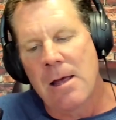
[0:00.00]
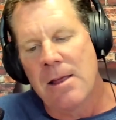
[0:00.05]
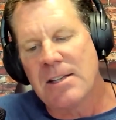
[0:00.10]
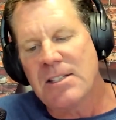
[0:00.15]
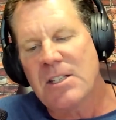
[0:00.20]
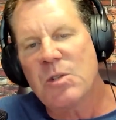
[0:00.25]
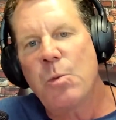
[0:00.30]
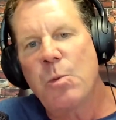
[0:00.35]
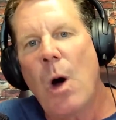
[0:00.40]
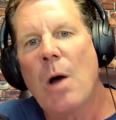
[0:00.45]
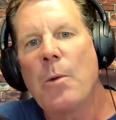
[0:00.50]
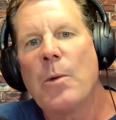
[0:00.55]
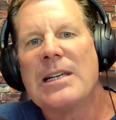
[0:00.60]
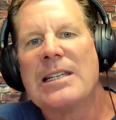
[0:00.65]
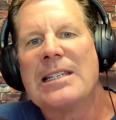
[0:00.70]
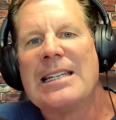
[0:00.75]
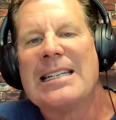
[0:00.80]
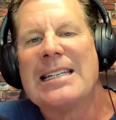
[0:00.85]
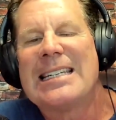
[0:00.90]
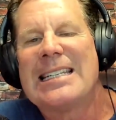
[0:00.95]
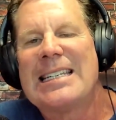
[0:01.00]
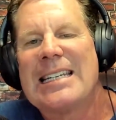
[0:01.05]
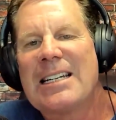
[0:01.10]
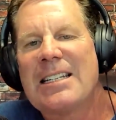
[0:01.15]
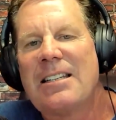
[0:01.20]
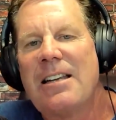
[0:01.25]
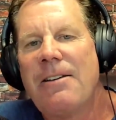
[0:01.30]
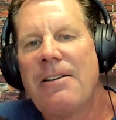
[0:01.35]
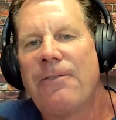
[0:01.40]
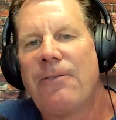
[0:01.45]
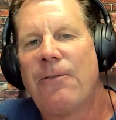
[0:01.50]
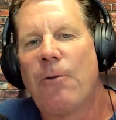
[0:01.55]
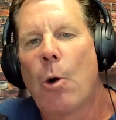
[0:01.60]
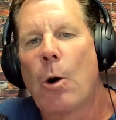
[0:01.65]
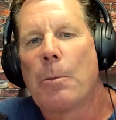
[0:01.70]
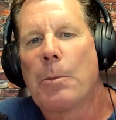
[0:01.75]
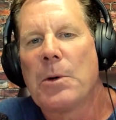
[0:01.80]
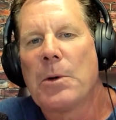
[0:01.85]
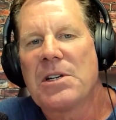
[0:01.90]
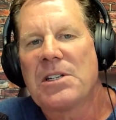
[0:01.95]
This is why we see
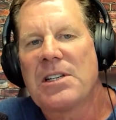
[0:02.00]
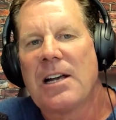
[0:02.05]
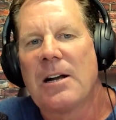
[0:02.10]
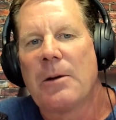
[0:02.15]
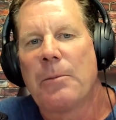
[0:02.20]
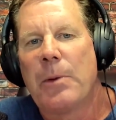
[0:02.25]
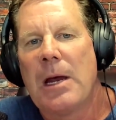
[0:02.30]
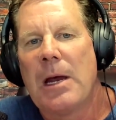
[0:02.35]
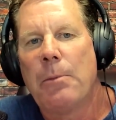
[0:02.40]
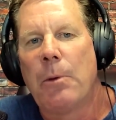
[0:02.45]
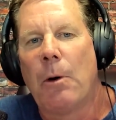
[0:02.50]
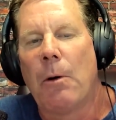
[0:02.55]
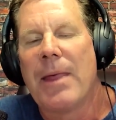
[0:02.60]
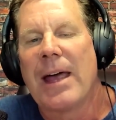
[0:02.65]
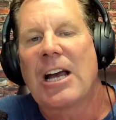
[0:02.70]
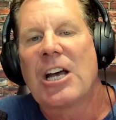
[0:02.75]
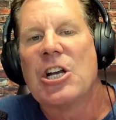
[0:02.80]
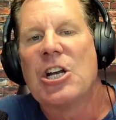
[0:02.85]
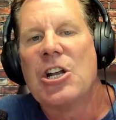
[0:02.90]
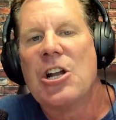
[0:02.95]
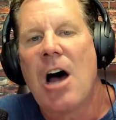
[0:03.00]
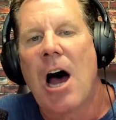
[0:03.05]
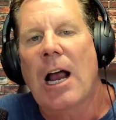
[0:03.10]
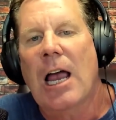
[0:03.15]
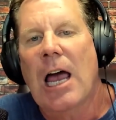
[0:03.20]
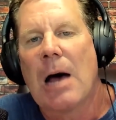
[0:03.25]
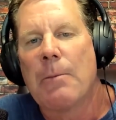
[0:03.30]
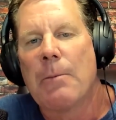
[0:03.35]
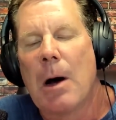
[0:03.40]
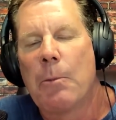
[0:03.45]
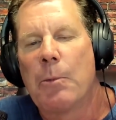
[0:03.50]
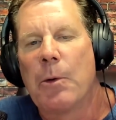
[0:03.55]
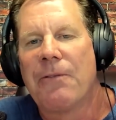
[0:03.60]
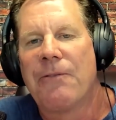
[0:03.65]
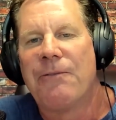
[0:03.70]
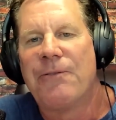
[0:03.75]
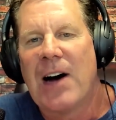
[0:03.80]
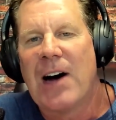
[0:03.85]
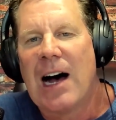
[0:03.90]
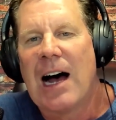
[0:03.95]
64% of people that could not come up
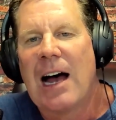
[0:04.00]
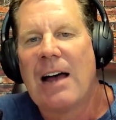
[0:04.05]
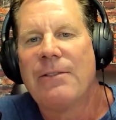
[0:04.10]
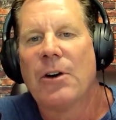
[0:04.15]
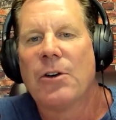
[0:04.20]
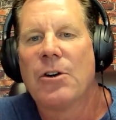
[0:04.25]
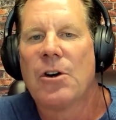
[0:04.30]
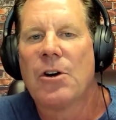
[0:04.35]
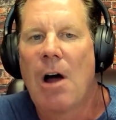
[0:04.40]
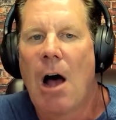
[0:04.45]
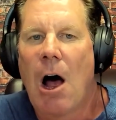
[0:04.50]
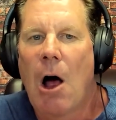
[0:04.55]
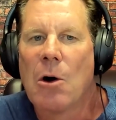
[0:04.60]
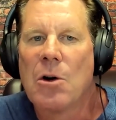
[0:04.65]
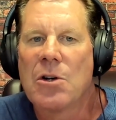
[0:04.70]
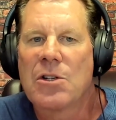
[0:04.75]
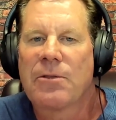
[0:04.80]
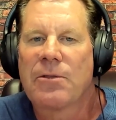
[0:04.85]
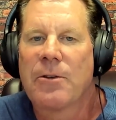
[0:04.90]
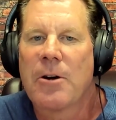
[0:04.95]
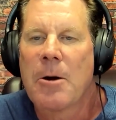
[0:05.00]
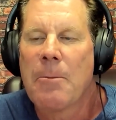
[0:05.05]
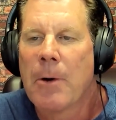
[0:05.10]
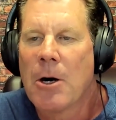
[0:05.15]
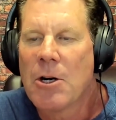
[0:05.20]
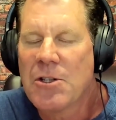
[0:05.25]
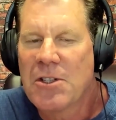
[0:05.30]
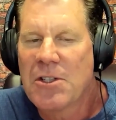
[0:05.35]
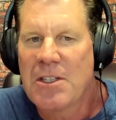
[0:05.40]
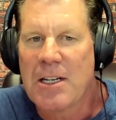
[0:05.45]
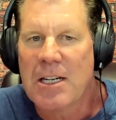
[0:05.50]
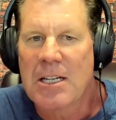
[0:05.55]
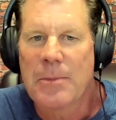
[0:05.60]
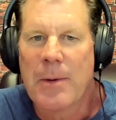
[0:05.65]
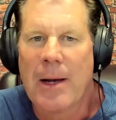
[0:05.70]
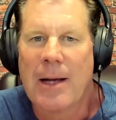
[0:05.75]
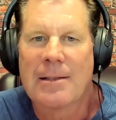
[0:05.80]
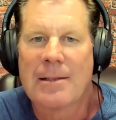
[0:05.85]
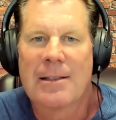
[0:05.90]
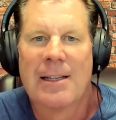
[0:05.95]
with $500 for an emergency
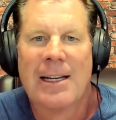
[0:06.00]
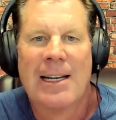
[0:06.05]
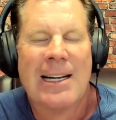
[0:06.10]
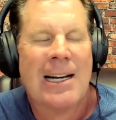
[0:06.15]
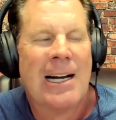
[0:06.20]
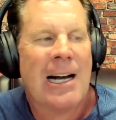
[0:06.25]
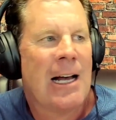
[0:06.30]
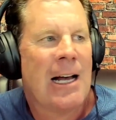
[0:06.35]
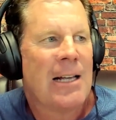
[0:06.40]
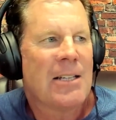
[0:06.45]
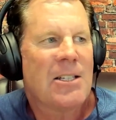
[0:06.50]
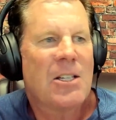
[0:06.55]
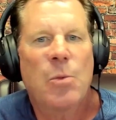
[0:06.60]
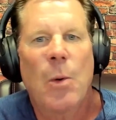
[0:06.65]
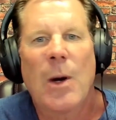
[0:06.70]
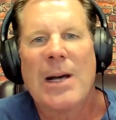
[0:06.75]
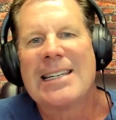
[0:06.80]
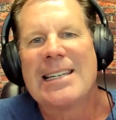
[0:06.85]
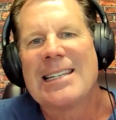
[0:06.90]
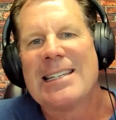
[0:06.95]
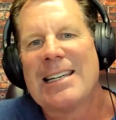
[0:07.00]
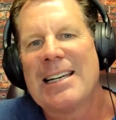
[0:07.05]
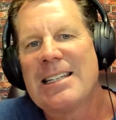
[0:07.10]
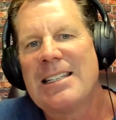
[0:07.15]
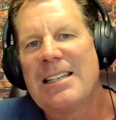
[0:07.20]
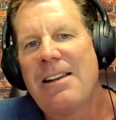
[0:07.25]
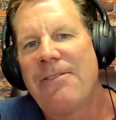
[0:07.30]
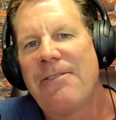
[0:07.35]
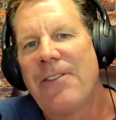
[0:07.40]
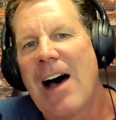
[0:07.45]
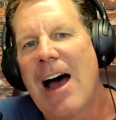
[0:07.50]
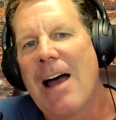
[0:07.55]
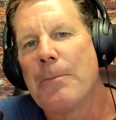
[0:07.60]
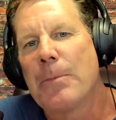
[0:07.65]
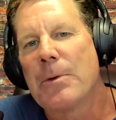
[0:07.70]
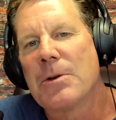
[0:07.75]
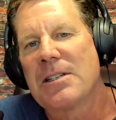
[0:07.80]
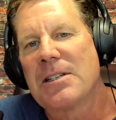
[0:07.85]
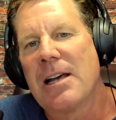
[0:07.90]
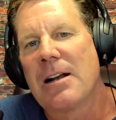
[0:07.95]
expense. This is why
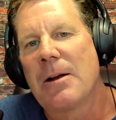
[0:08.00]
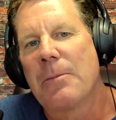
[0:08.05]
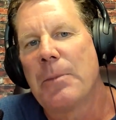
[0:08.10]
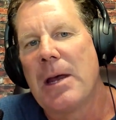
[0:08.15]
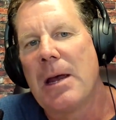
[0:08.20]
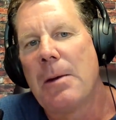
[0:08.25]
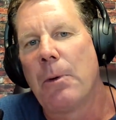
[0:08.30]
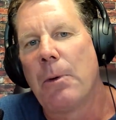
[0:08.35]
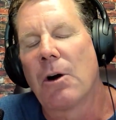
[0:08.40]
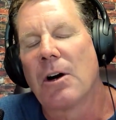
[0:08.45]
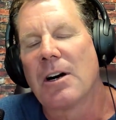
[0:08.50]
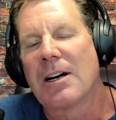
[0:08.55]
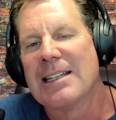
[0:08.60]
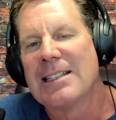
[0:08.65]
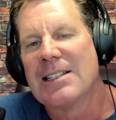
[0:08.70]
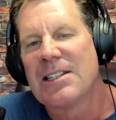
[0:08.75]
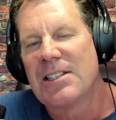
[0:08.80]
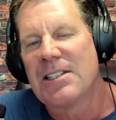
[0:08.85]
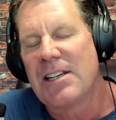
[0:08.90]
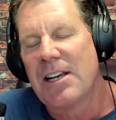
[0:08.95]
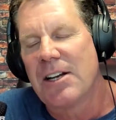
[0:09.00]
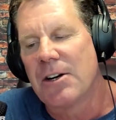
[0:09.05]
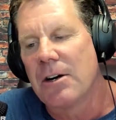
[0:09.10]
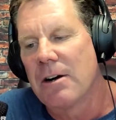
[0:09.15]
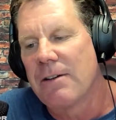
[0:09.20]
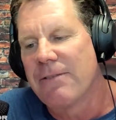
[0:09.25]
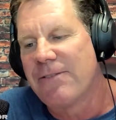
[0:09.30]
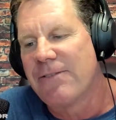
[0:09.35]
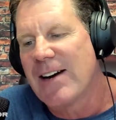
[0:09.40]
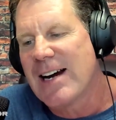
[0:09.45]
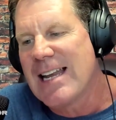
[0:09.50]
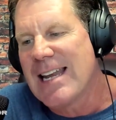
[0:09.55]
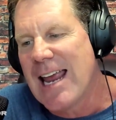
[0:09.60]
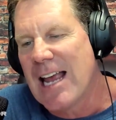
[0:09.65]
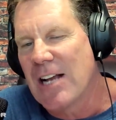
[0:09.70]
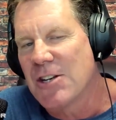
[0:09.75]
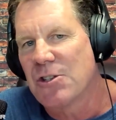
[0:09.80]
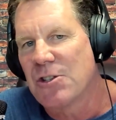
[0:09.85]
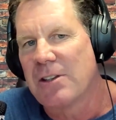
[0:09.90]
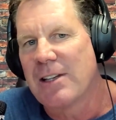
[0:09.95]
65% of people are considered
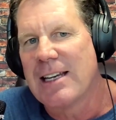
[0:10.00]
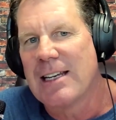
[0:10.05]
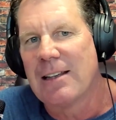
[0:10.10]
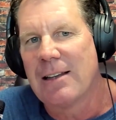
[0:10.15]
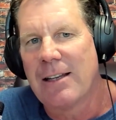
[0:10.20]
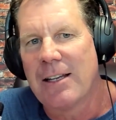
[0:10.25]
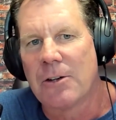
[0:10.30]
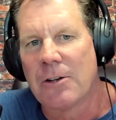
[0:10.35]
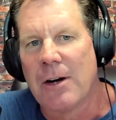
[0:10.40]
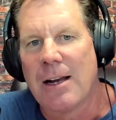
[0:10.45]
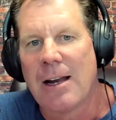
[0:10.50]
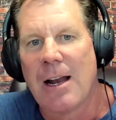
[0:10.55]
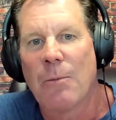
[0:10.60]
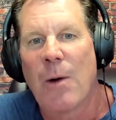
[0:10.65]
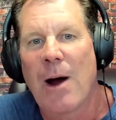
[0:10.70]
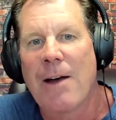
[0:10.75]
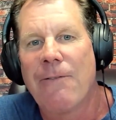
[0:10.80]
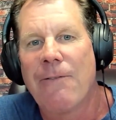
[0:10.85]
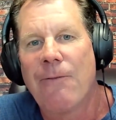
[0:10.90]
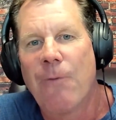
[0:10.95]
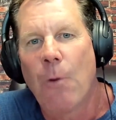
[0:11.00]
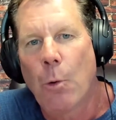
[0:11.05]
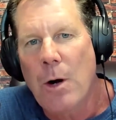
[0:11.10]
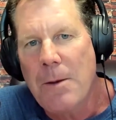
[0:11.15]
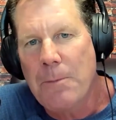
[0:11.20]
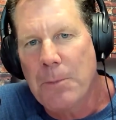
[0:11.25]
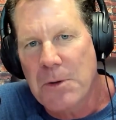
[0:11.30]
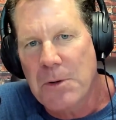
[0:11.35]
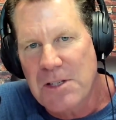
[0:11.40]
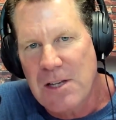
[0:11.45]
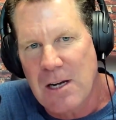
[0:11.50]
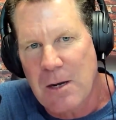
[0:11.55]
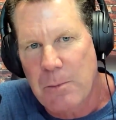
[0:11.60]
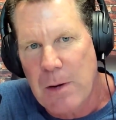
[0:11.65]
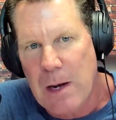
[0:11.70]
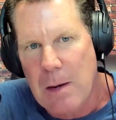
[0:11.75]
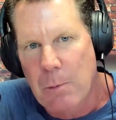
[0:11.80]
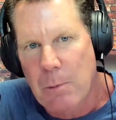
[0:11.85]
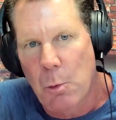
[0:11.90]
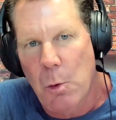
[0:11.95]
financially illiterate and why 40% of
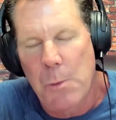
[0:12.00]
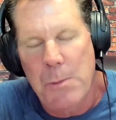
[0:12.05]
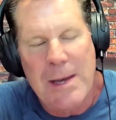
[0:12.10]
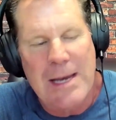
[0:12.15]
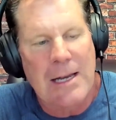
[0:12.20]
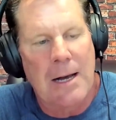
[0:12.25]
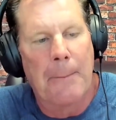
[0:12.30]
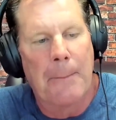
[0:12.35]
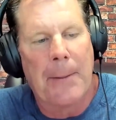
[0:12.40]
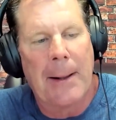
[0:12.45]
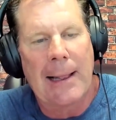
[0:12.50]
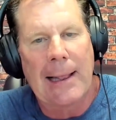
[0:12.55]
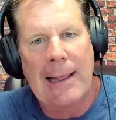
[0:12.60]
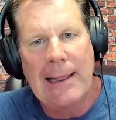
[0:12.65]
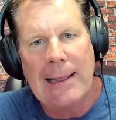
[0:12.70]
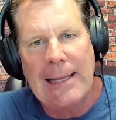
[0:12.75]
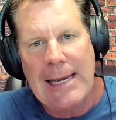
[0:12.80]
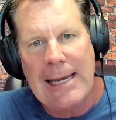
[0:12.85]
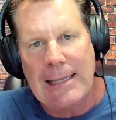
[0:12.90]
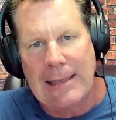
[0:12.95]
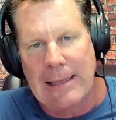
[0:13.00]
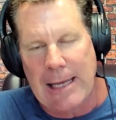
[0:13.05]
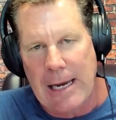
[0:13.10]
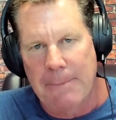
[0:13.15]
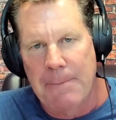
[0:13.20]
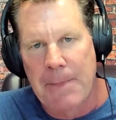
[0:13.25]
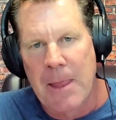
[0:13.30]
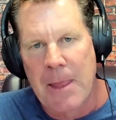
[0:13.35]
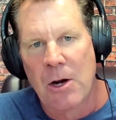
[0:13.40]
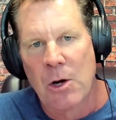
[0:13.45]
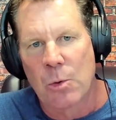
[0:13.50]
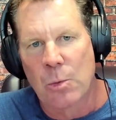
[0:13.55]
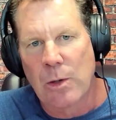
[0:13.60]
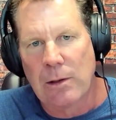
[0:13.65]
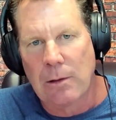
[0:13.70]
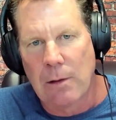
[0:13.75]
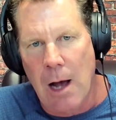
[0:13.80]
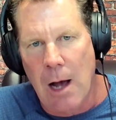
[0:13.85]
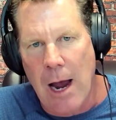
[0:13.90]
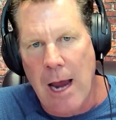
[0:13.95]
people will be completely
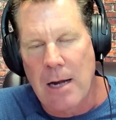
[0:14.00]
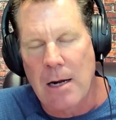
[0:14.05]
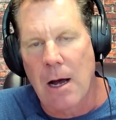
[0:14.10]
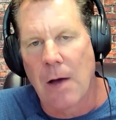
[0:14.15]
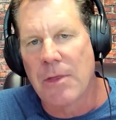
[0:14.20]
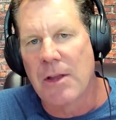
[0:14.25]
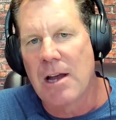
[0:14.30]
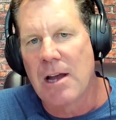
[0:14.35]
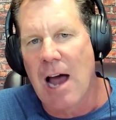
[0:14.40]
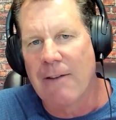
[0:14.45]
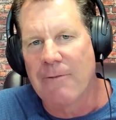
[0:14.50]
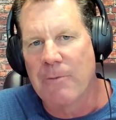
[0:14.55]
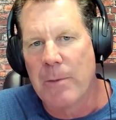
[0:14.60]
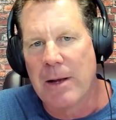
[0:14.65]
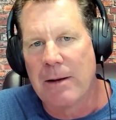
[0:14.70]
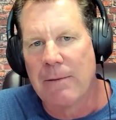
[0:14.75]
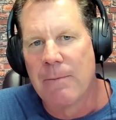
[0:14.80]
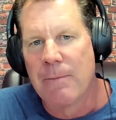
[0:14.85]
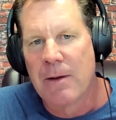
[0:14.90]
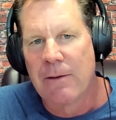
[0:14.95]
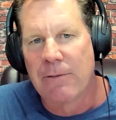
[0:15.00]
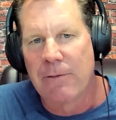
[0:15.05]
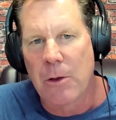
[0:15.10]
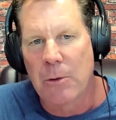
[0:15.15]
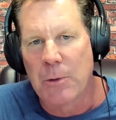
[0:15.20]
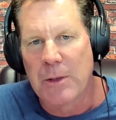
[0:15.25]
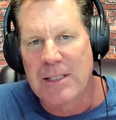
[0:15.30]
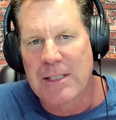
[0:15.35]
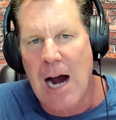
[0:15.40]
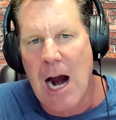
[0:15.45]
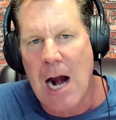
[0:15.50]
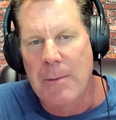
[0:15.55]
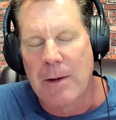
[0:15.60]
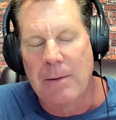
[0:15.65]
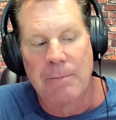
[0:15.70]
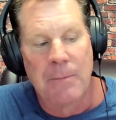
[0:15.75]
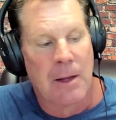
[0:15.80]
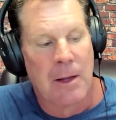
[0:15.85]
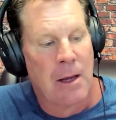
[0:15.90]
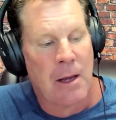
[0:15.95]
reliant on the government for their retirement.